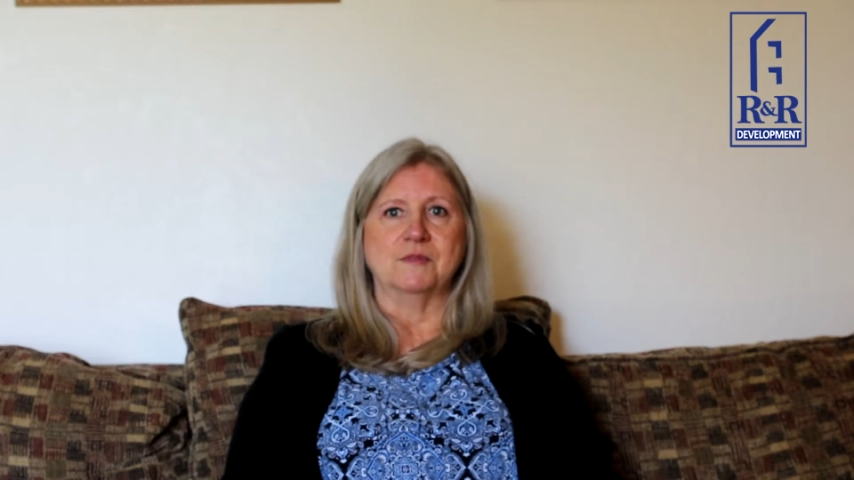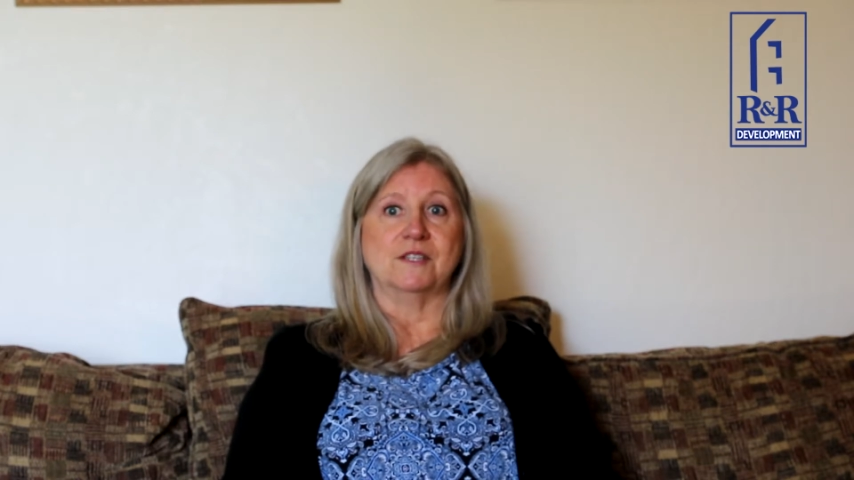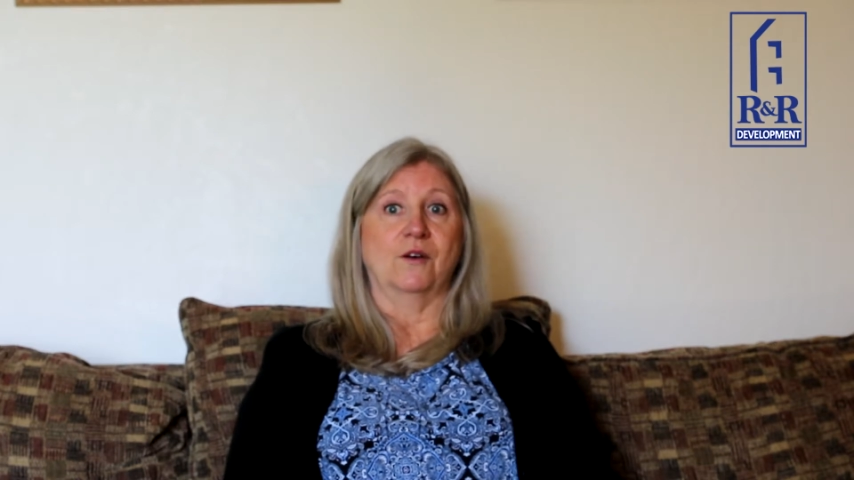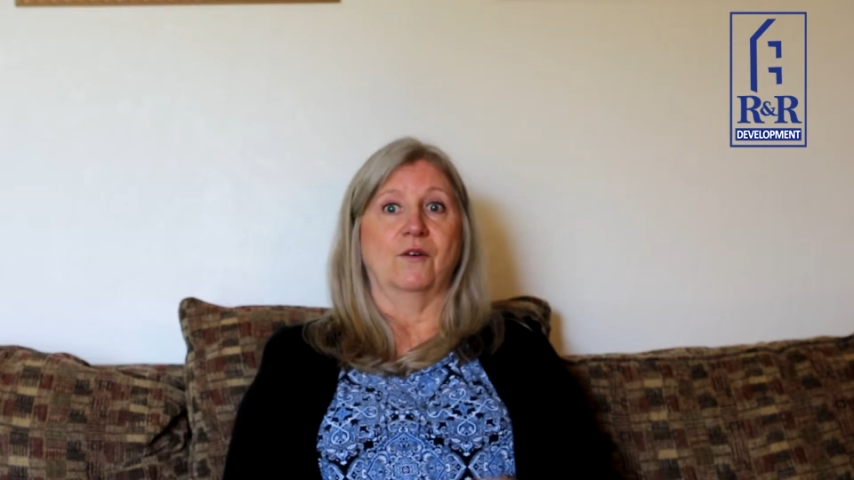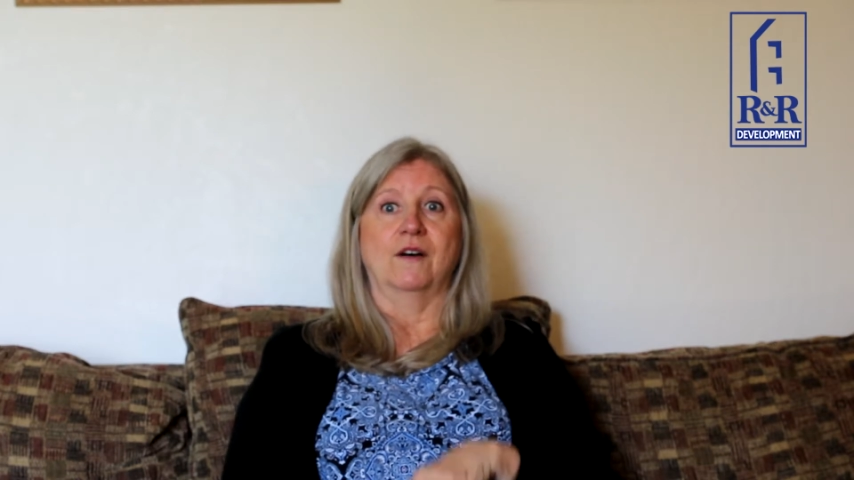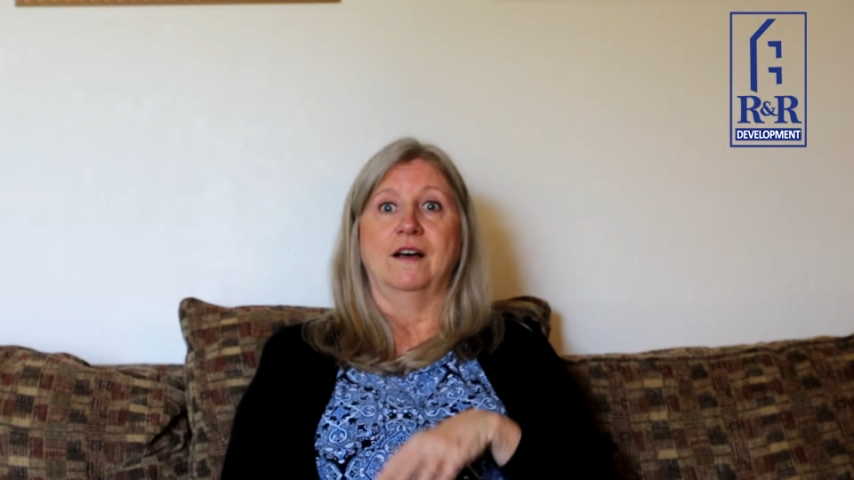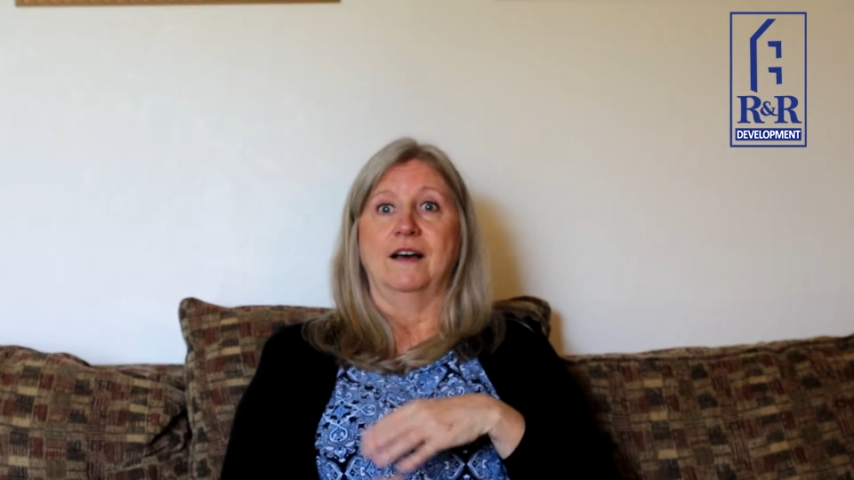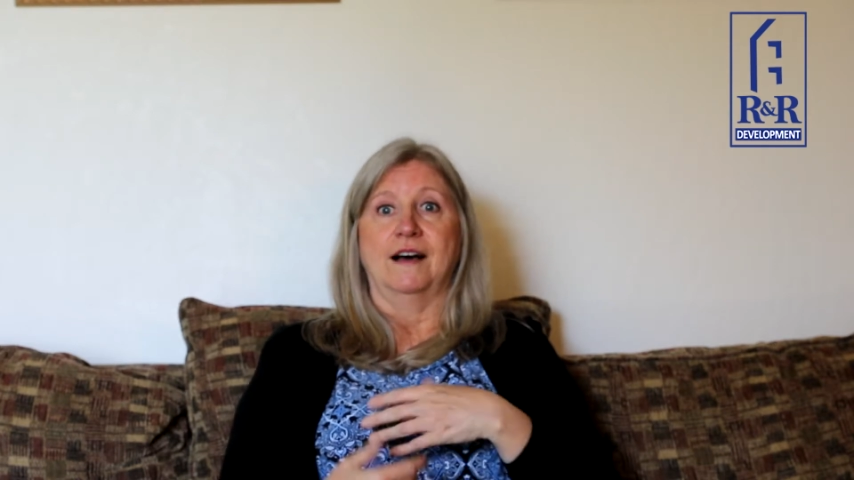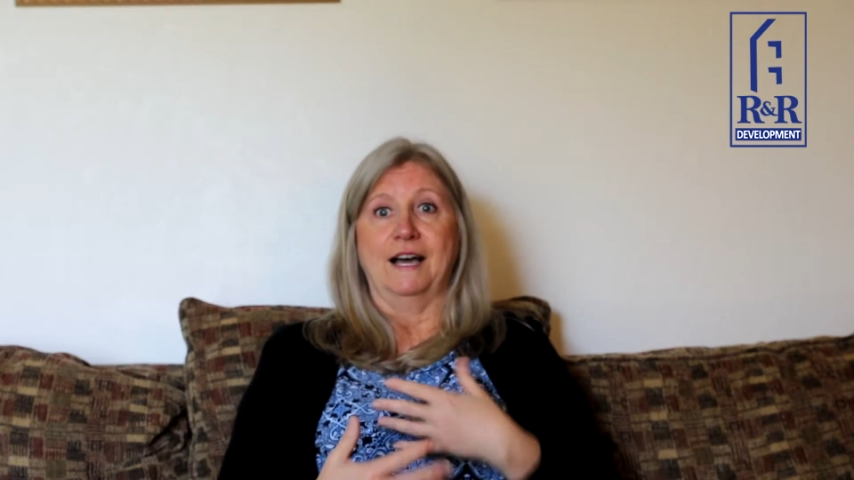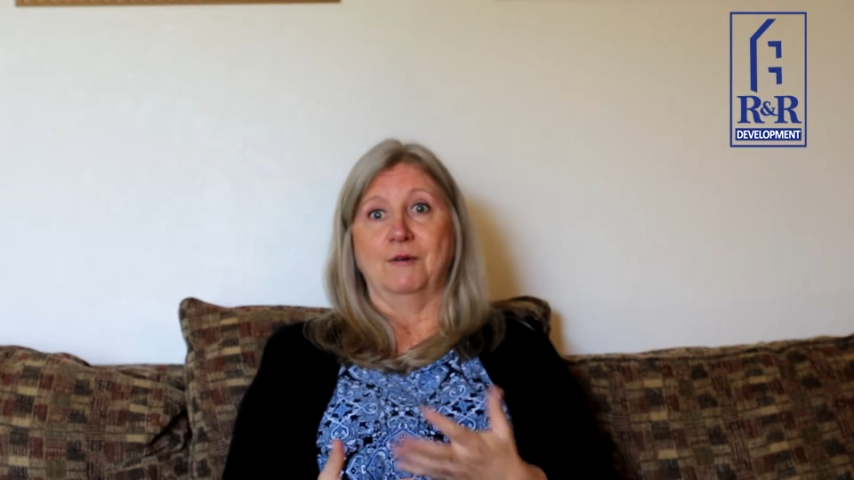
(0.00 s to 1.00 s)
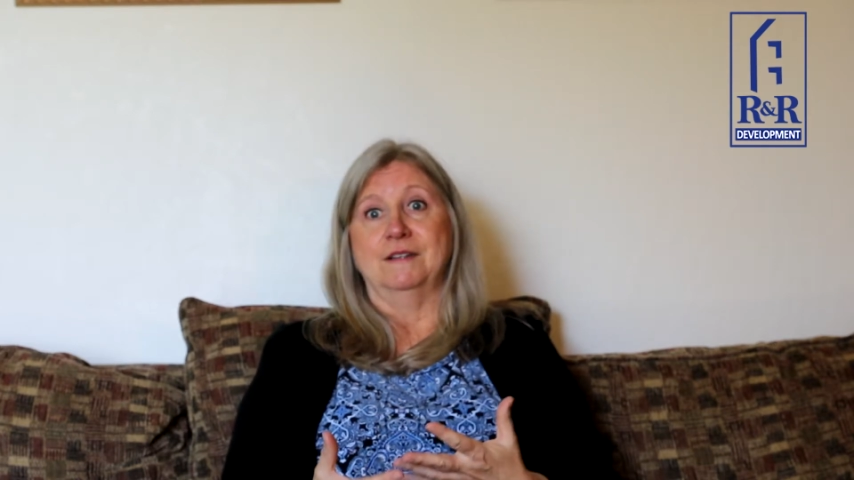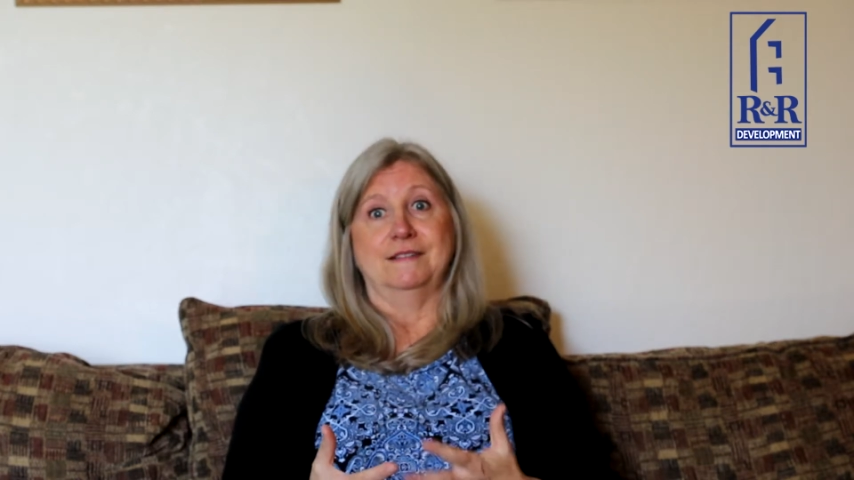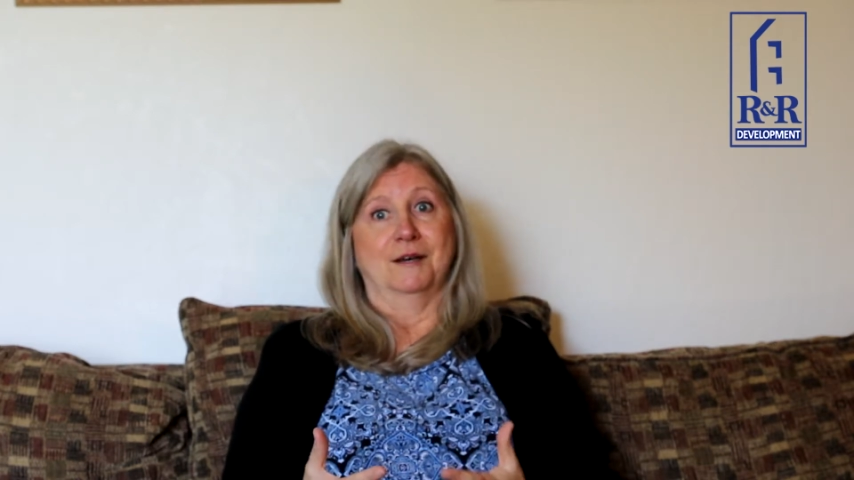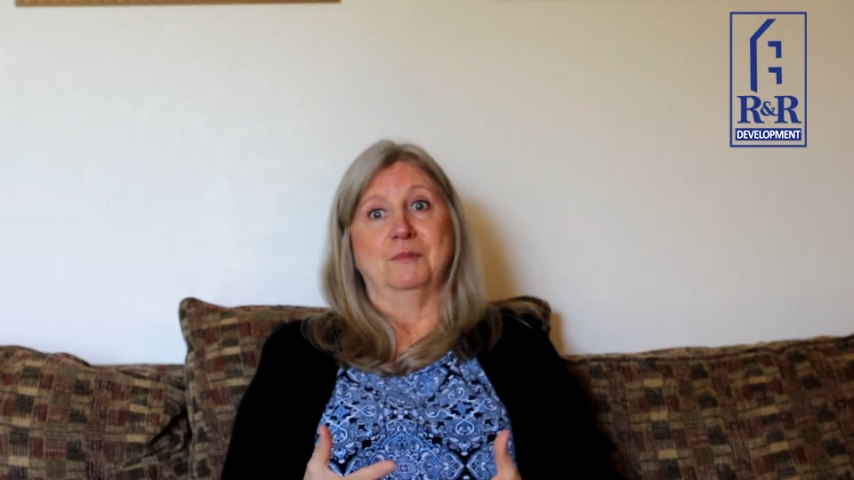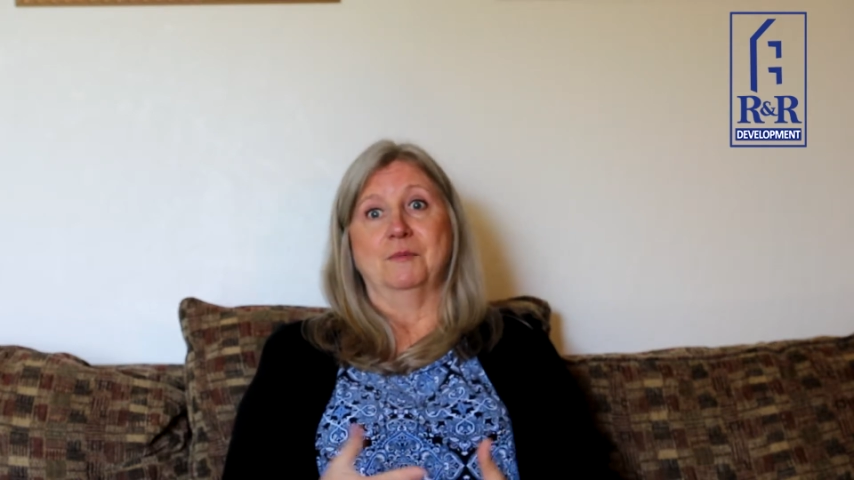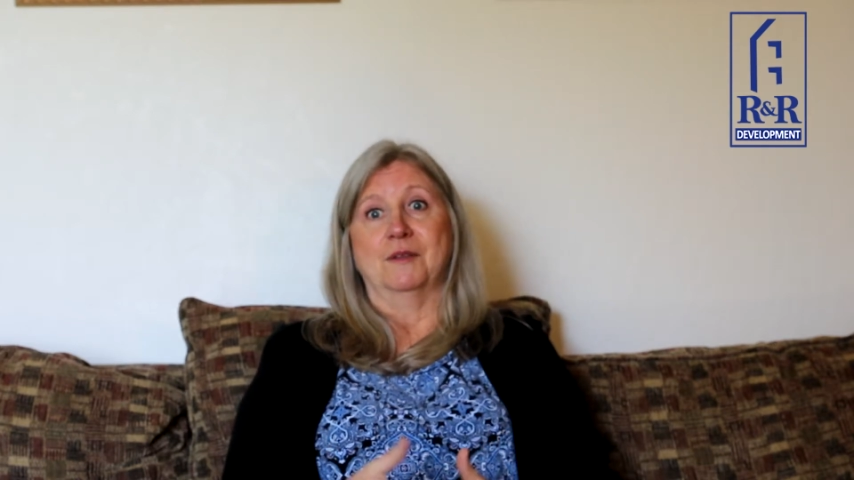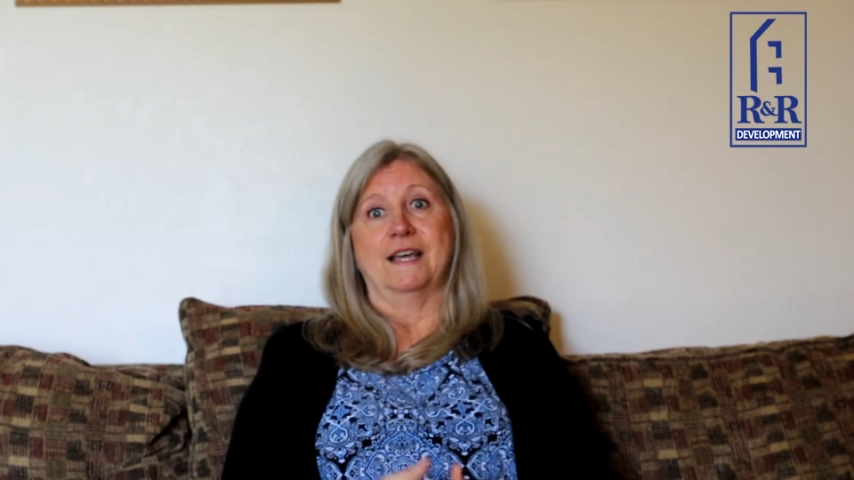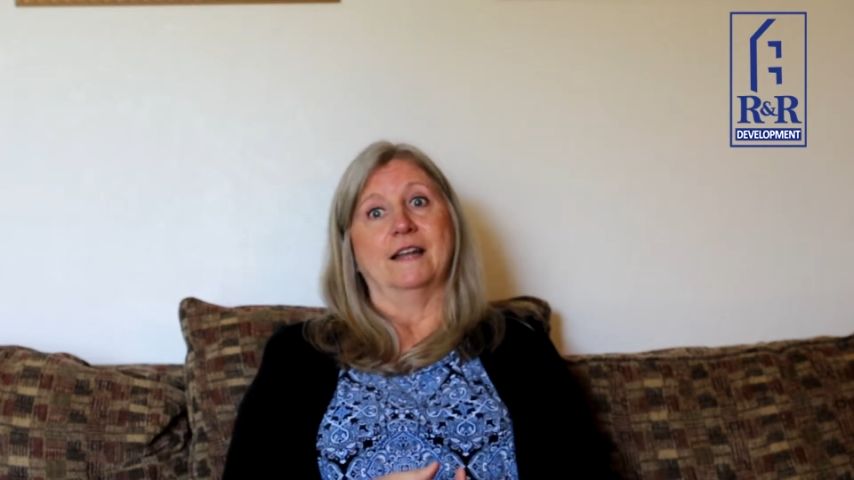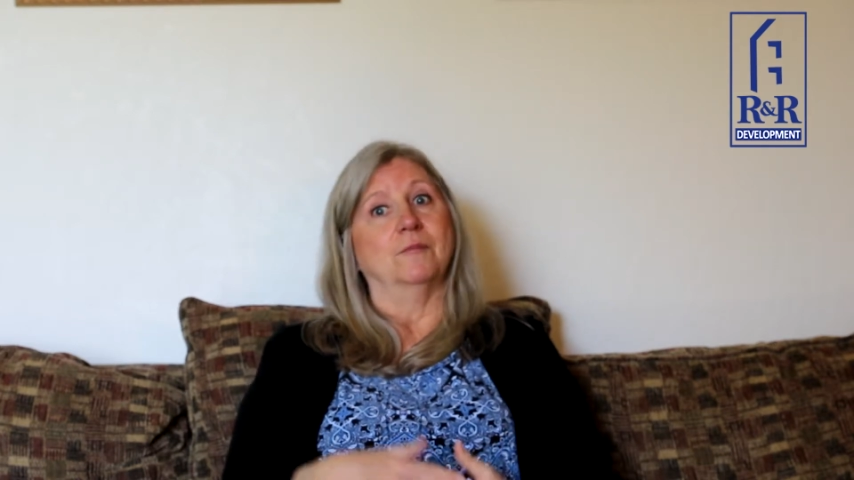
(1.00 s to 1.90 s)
So I would tell people that,